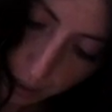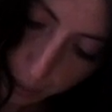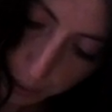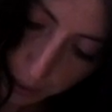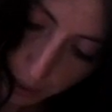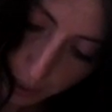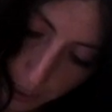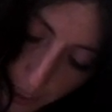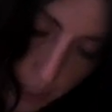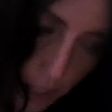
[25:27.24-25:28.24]
because
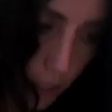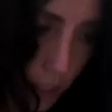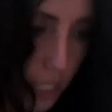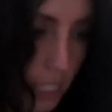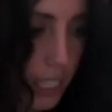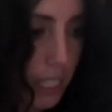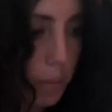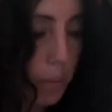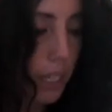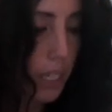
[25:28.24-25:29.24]
as you can see,
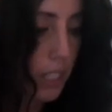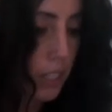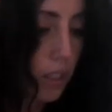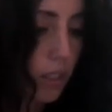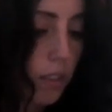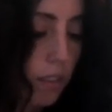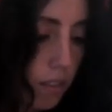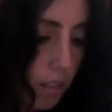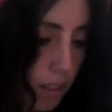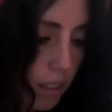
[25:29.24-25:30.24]
Picasso
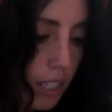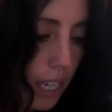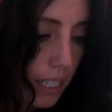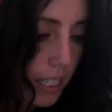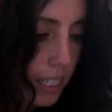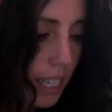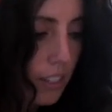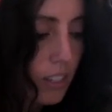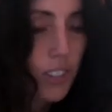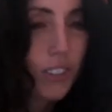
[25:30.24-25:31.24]
does
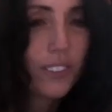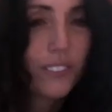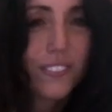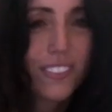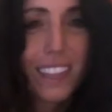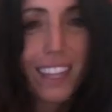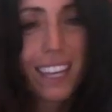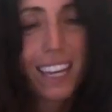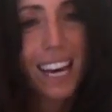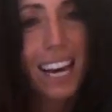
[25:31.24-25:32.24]
tend to
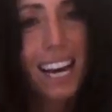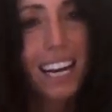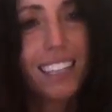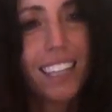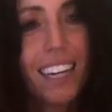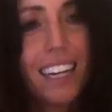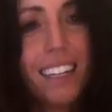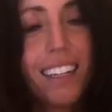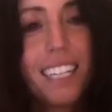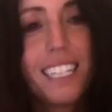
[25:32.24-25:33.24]
outline
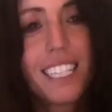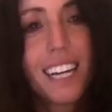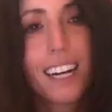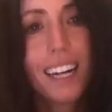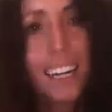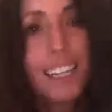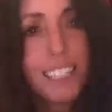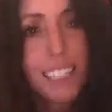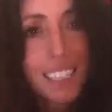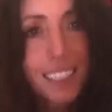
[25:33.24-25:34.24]
his
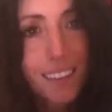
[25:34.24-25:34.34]
eyes.